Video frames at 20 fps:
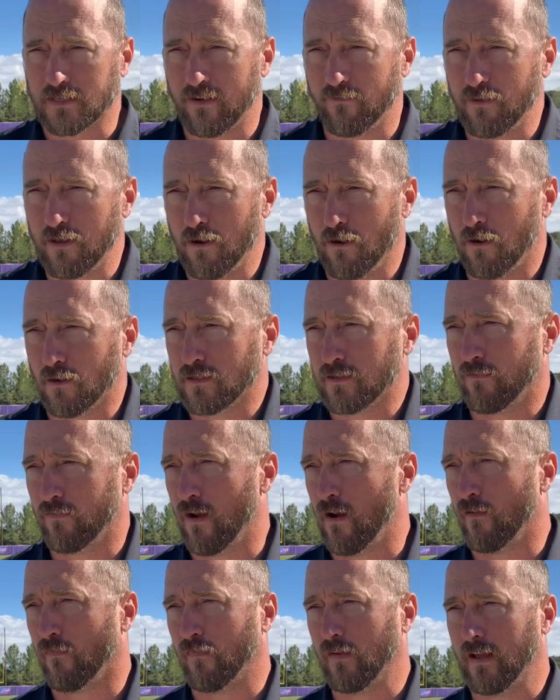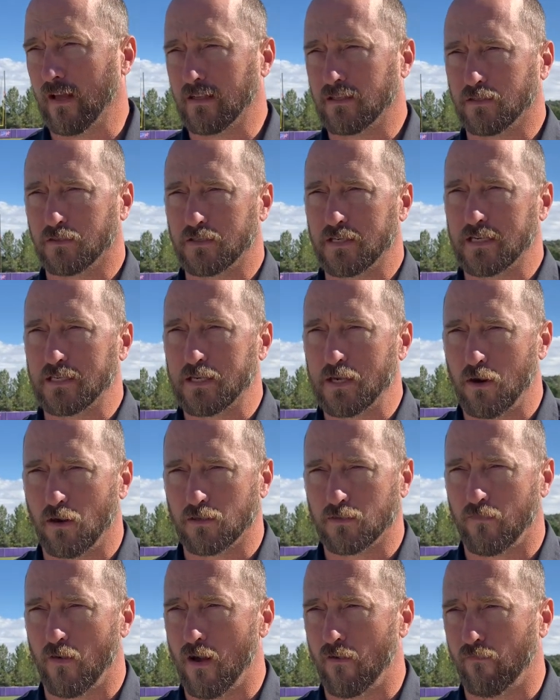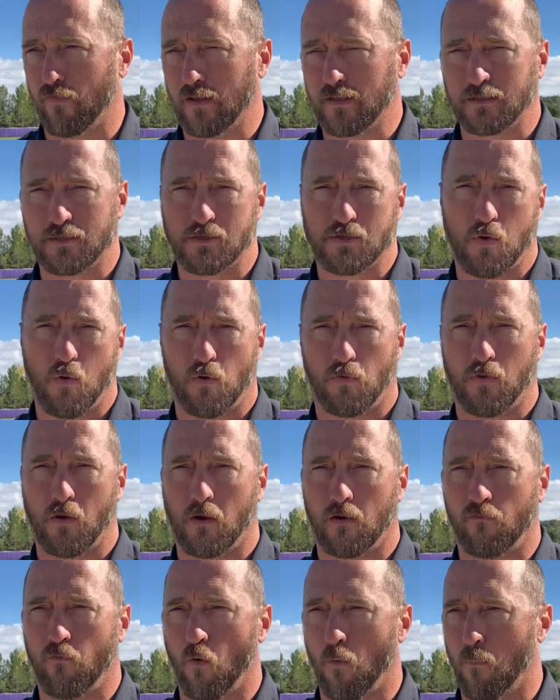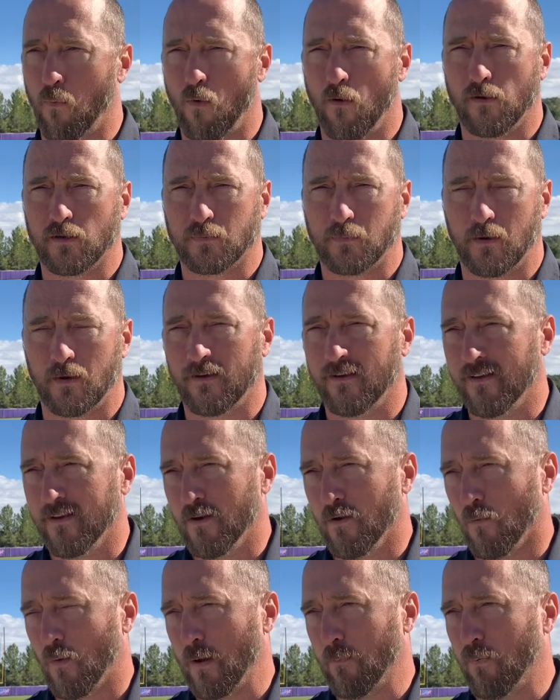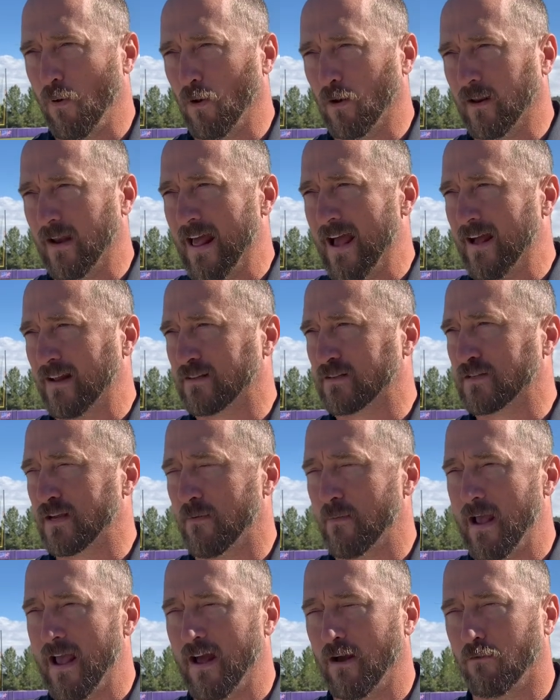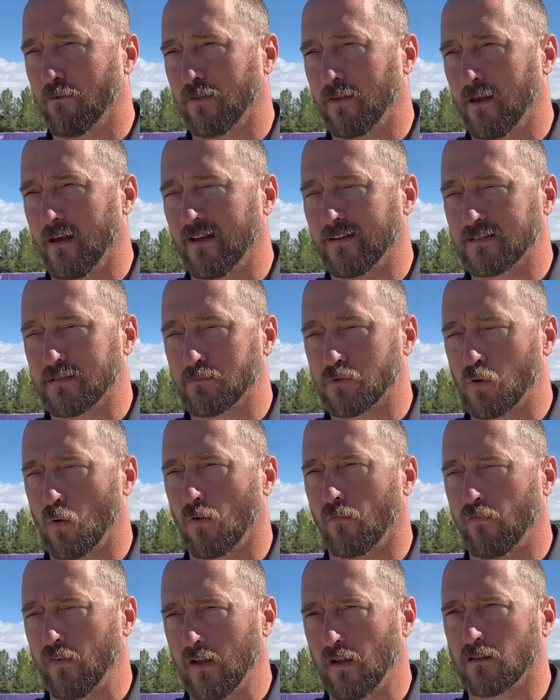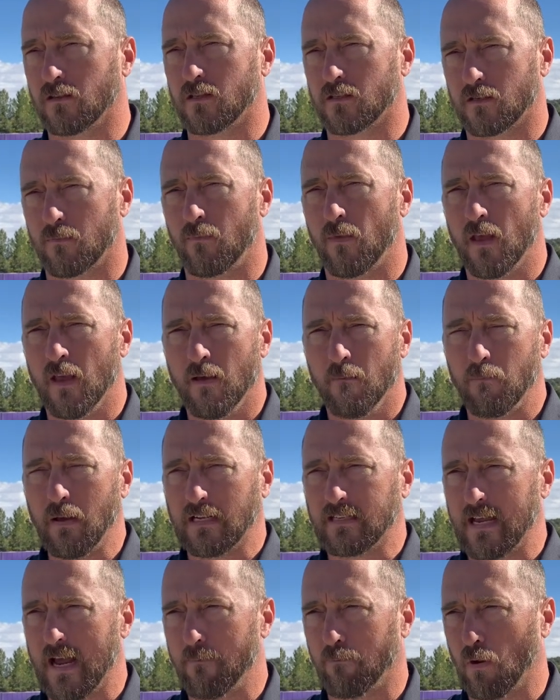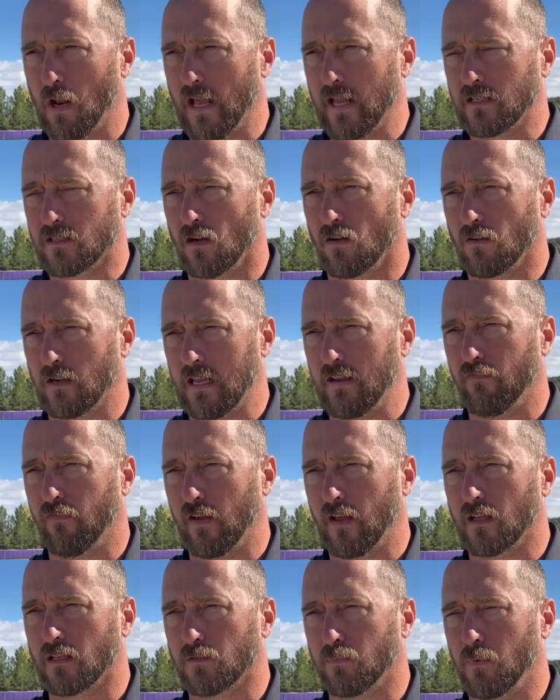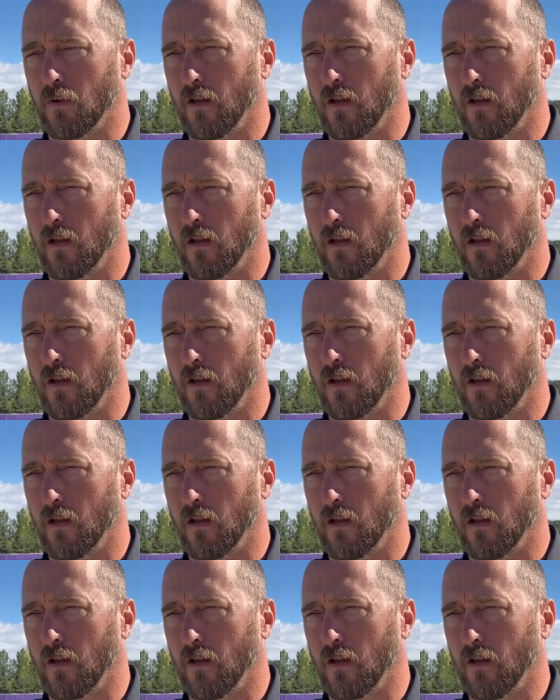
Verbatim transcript: 70 yards of offense or 60 yards of offense and score 34 points, but we pulled it out somehow with uh, some short fields and some big-time plays on defense.